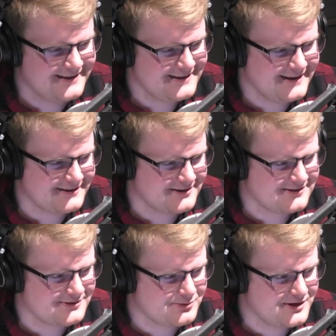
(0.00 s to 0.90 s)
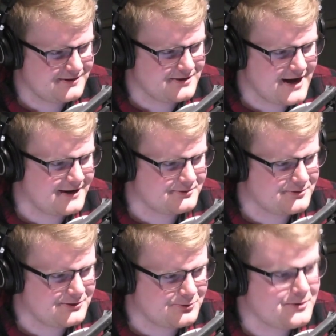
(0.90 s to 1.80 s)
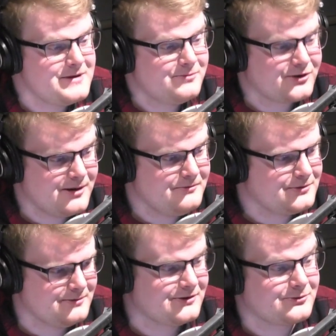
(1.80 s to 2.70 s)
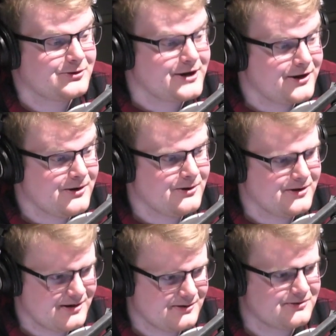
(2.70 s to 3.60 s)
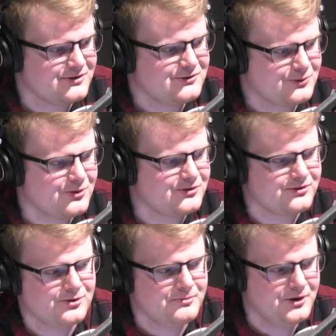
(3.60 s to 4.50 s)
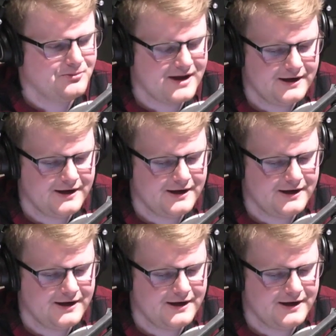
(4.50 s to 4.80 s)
Yeah, because that's where that's where the memes come from. That's where you go. You know, it's the source. There's no middleman.